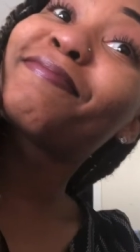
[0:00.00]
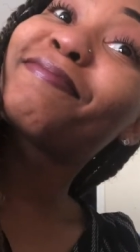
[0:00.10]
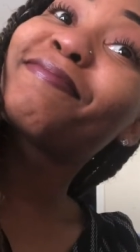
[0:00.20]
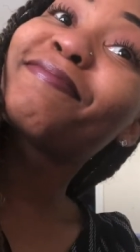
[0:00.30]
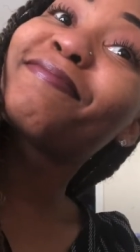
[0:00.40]

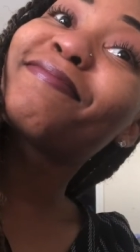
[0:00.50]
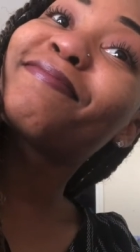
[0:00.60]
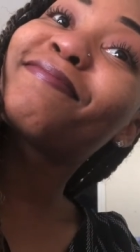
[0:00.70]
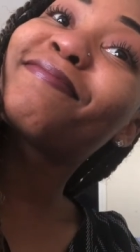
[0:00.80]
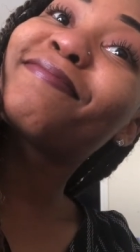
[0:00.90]
I don't know.
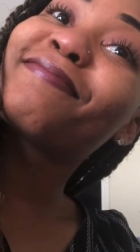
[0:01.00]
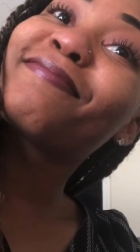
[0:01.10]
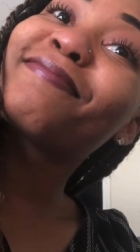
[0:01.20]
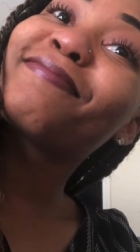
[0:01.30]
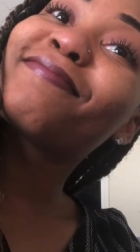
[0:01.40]

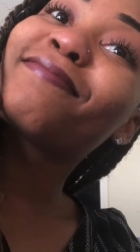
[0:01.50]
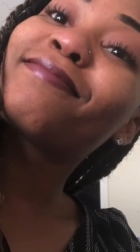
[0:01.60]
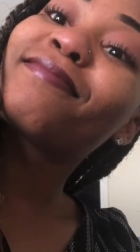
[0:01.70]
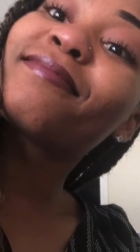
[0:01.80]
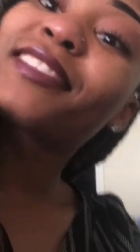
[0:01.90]
Mm.
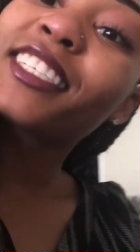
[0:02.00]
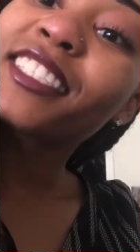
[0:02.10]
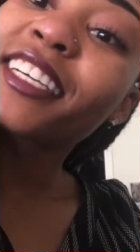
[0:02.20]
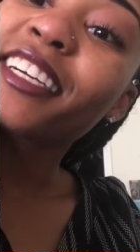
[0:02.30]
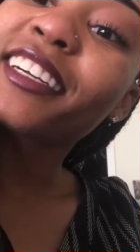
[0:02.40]
She's
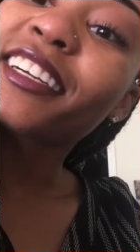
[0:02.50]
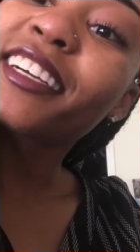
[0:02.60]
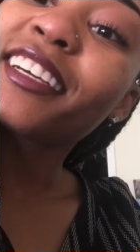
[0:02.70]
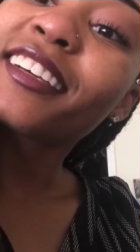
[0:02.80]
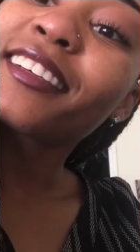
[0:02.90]
shaking her
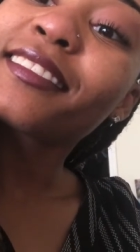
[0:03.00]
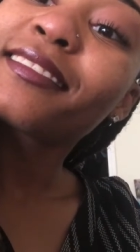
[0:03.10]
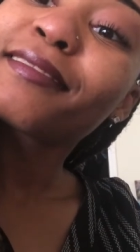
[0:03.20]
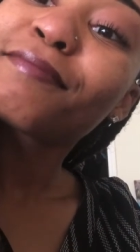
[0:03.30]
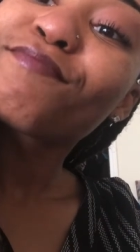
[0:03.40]
head.
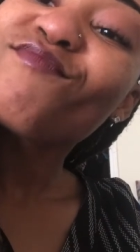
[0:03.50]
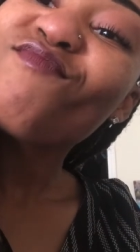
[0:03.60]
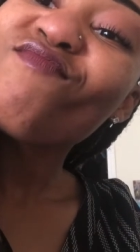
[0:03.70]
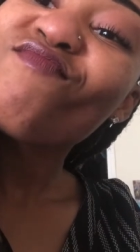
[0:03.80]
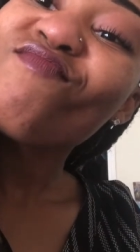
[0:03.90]
I don't
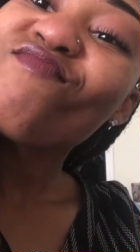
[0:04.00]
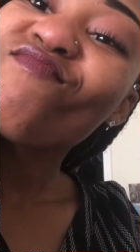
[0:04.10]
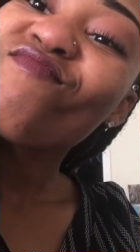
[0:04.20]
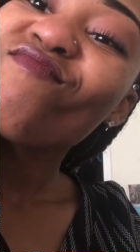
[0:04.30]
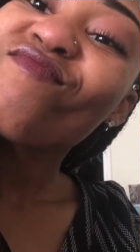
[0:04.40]
know.
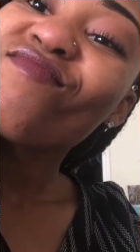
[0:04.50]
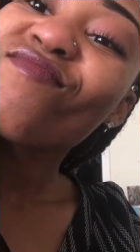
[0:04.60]
What make